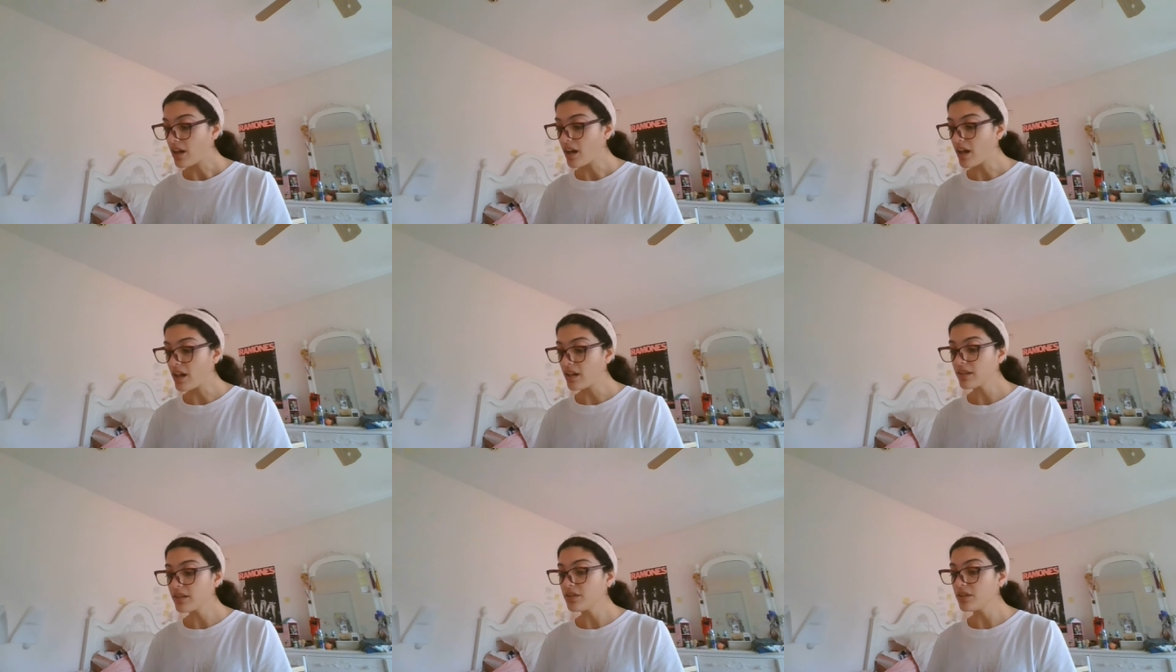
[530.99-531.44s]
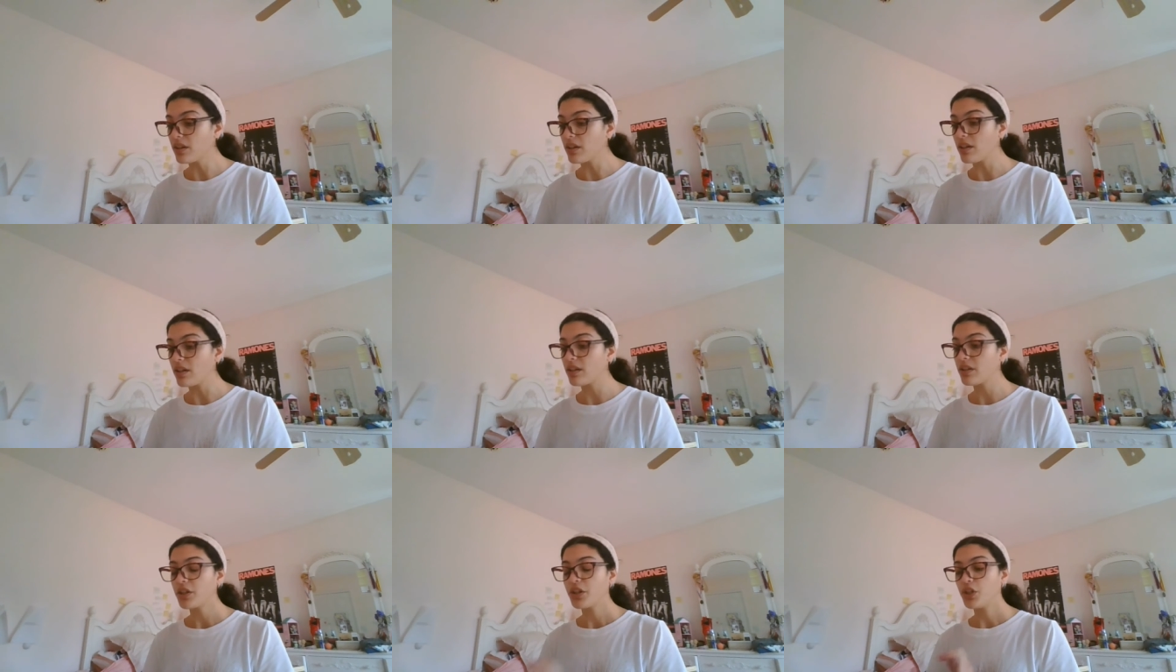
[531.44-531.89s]
All in
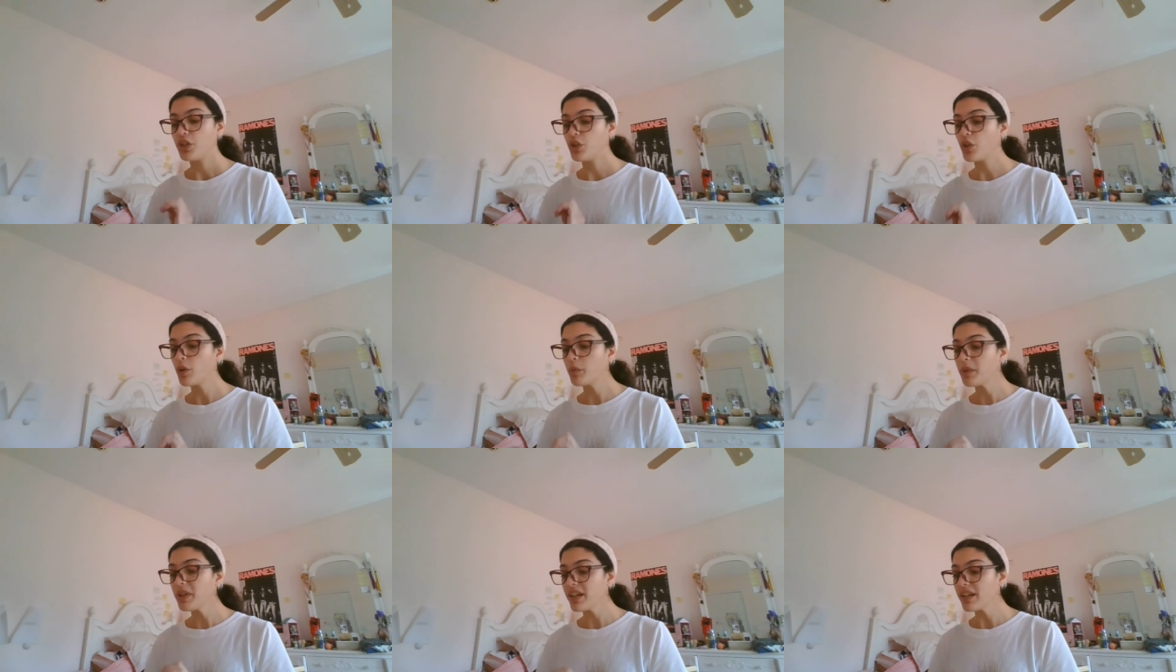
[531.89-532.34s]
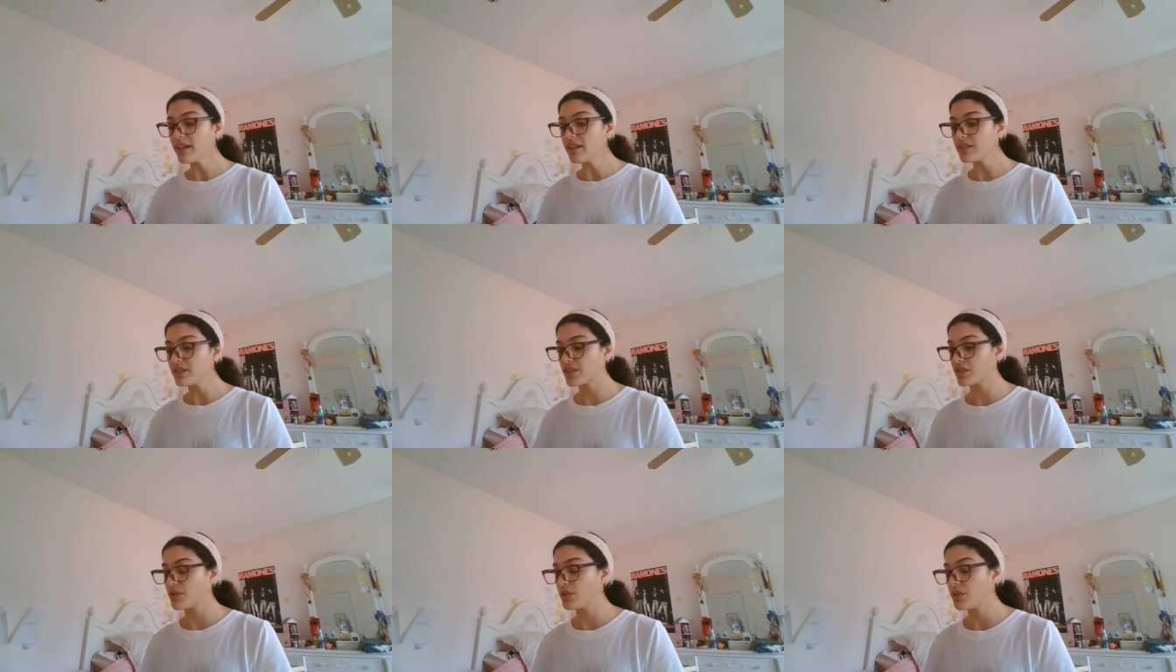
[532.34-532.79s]
all, nobody
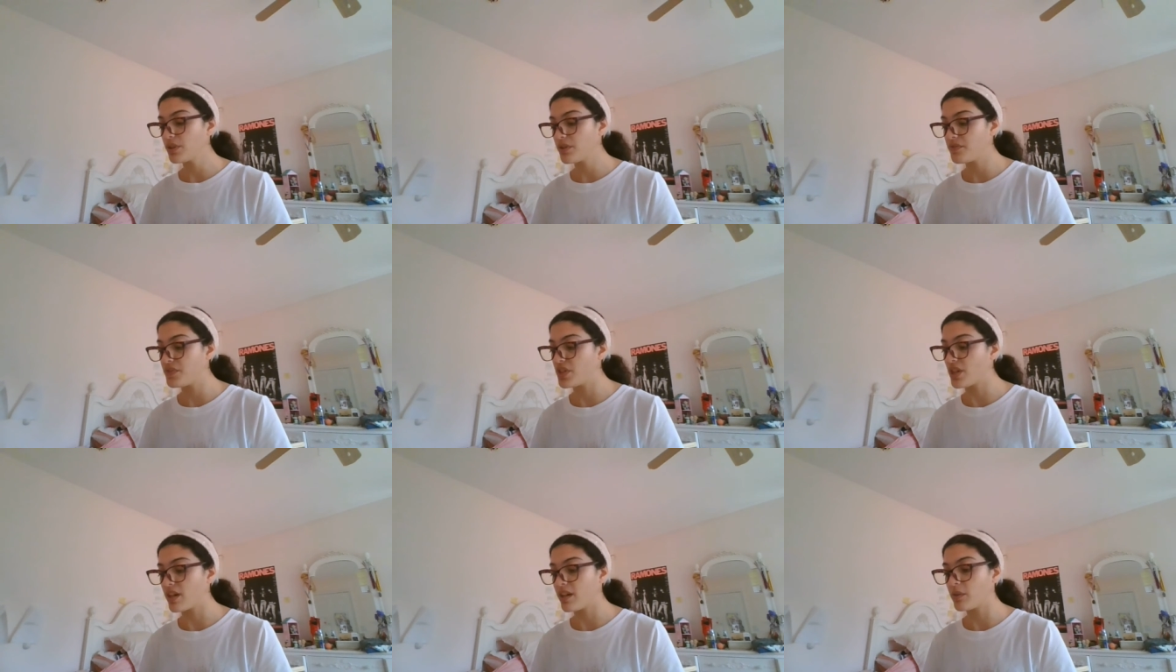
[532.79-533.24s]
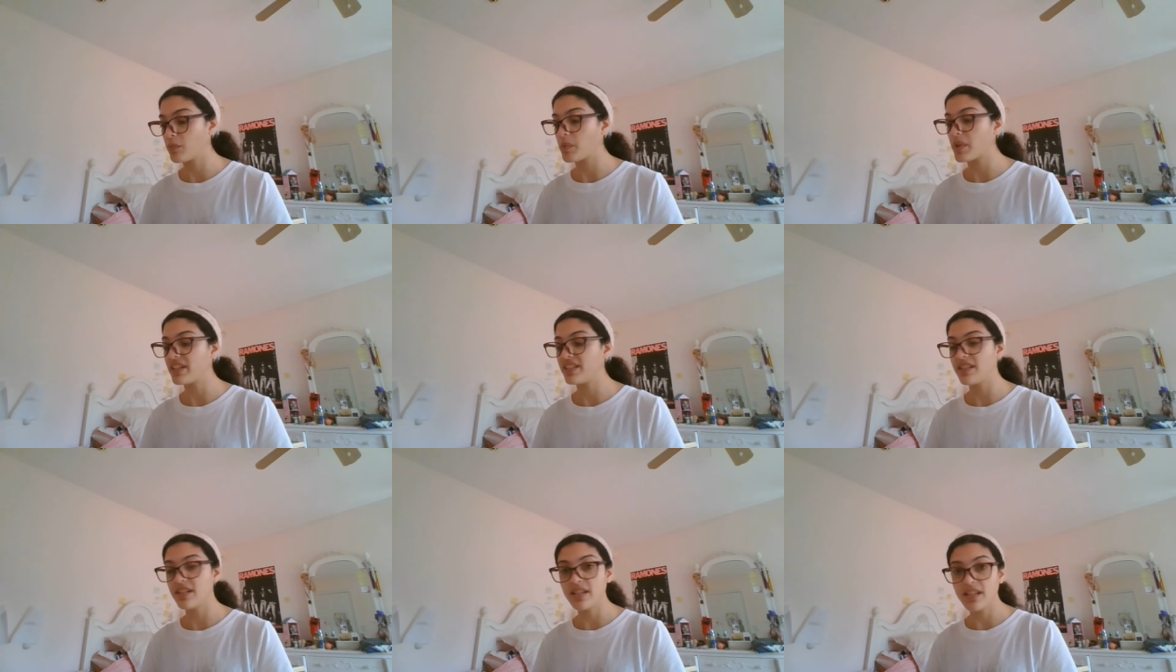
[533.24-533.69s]
else could have done
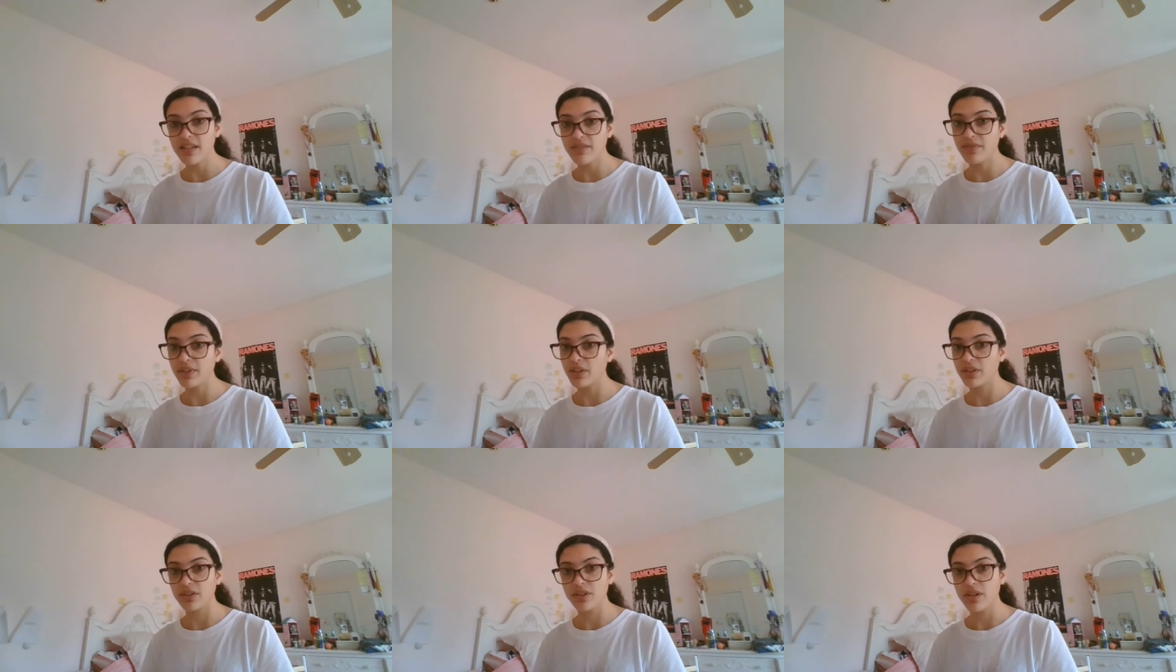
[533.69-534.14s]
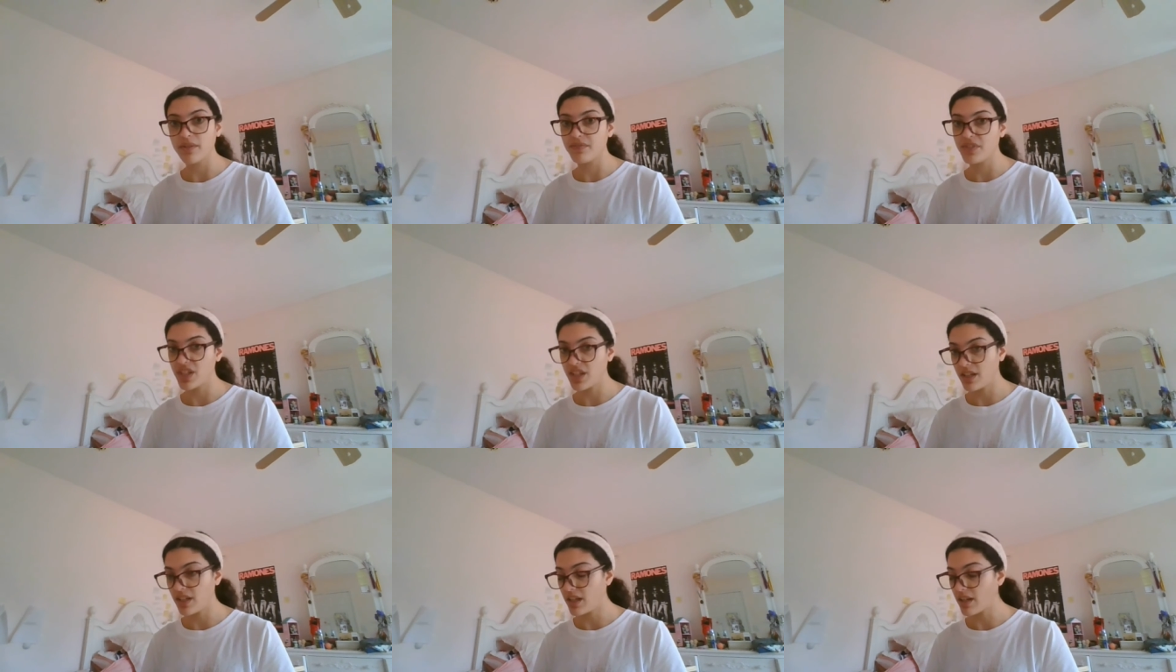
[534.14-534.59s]
what Denis
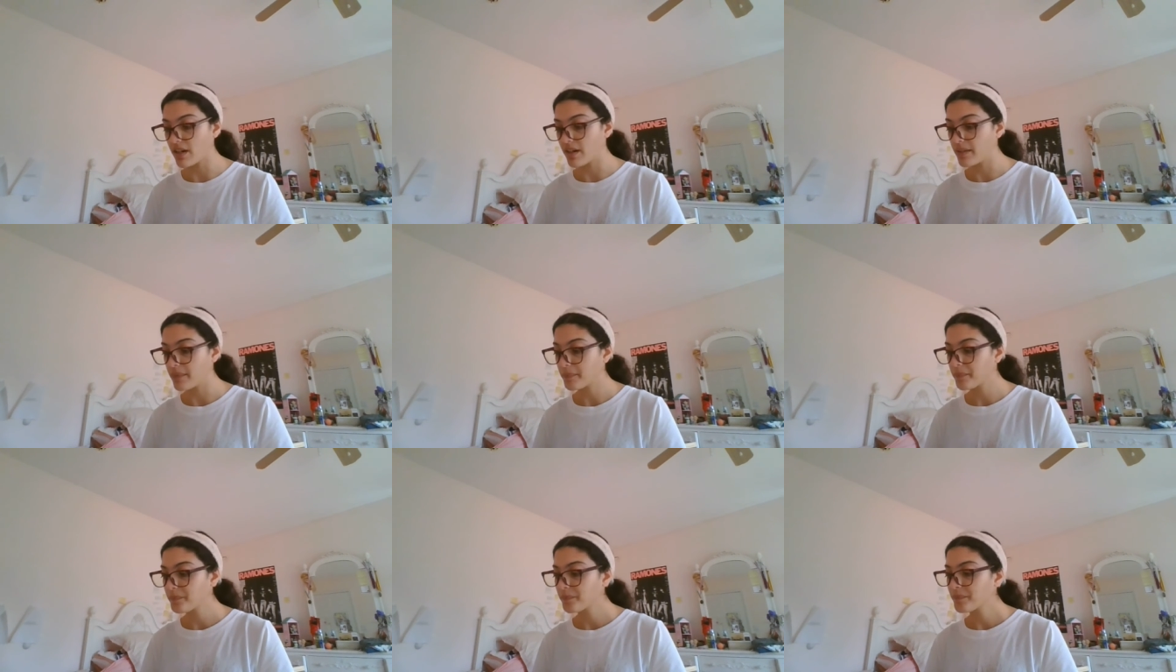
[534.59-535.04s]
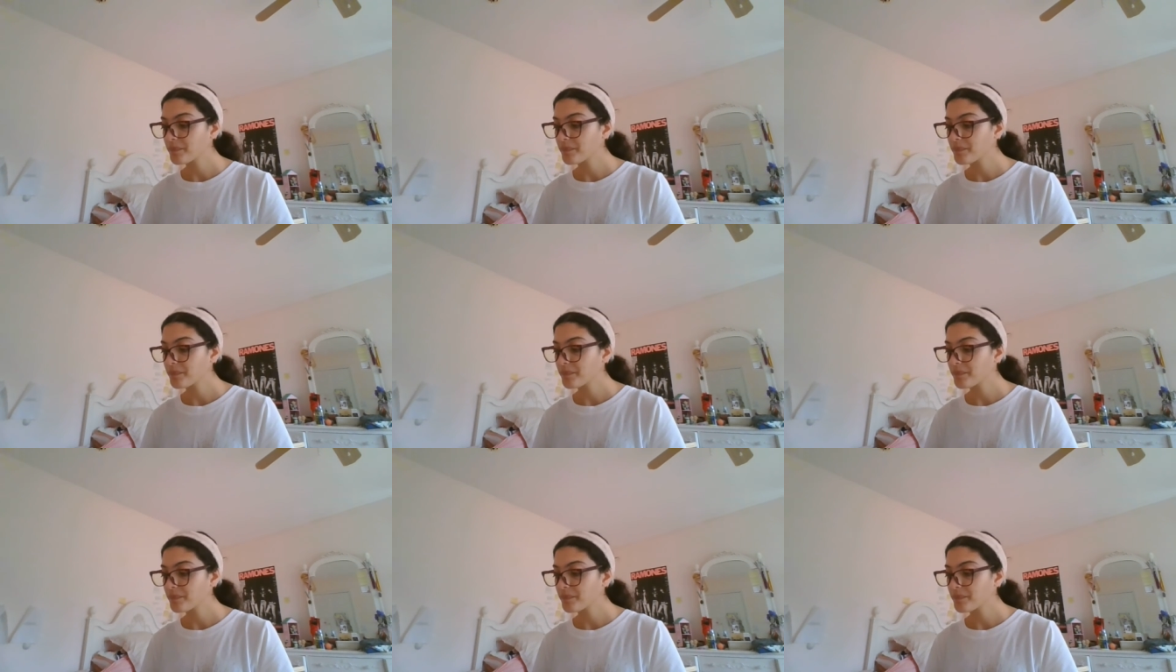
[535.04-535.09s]
Villeneuve did here.